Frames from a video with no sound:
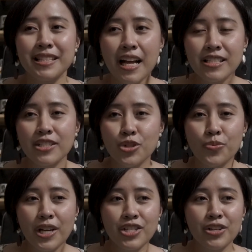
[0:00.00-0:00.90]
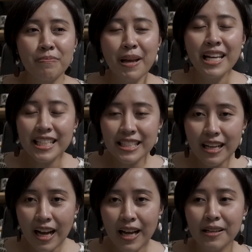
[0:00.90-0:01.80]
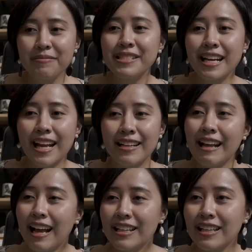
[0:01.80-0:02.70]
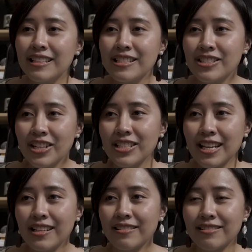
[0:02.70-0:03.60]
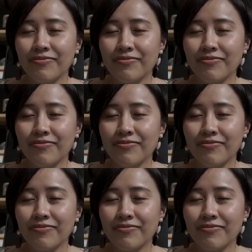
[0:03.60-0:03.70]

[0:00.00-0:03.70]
that situation many times, and it's just that